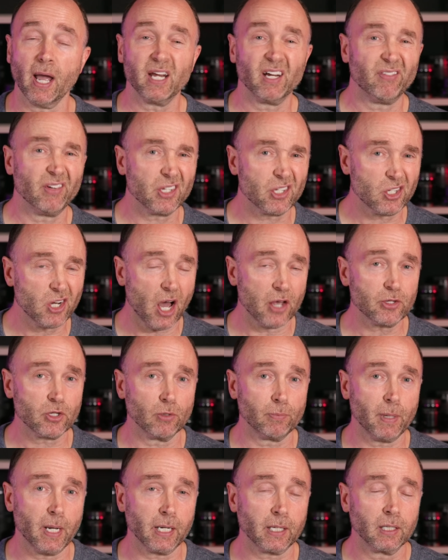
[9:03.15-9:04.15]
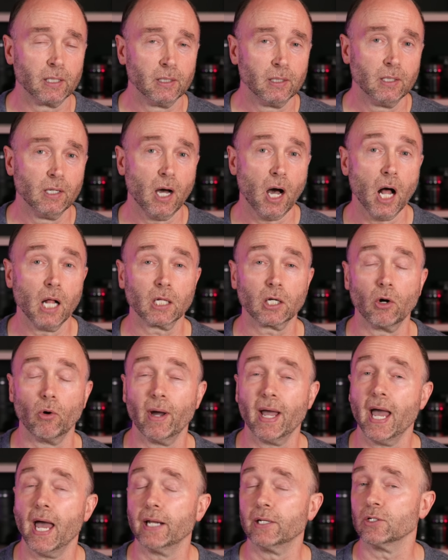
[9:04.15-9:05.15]
And if it's not so big, I'll go
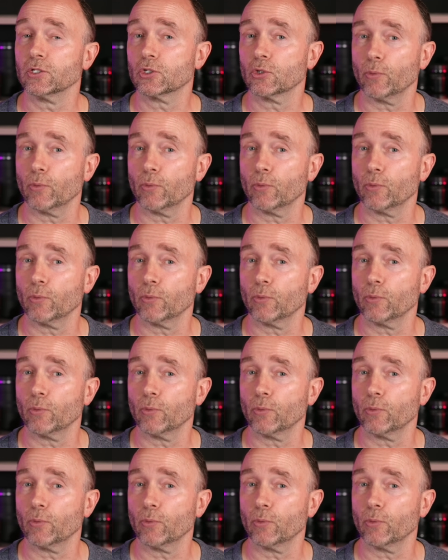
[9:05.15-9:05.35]
ahead and